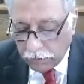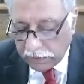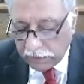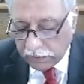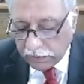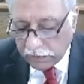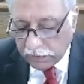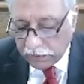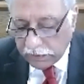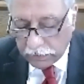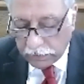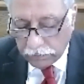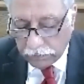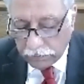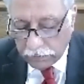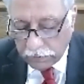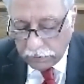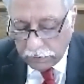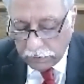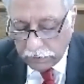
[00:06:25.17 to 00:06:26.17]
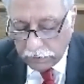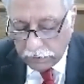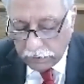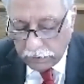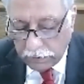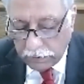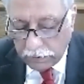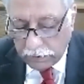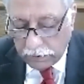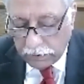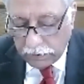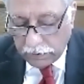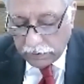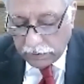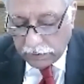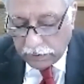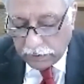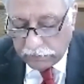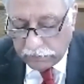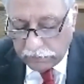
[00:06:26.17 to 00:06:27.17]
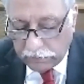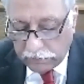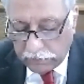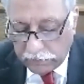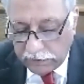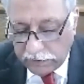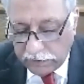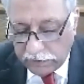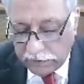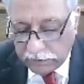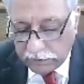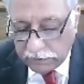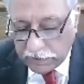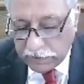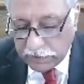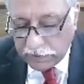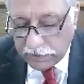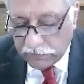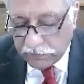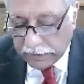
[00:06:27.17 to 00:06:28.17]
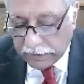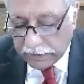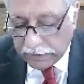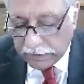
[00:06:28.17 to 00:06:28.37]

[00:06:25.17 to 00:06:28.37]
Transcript: a series of strategic decisions to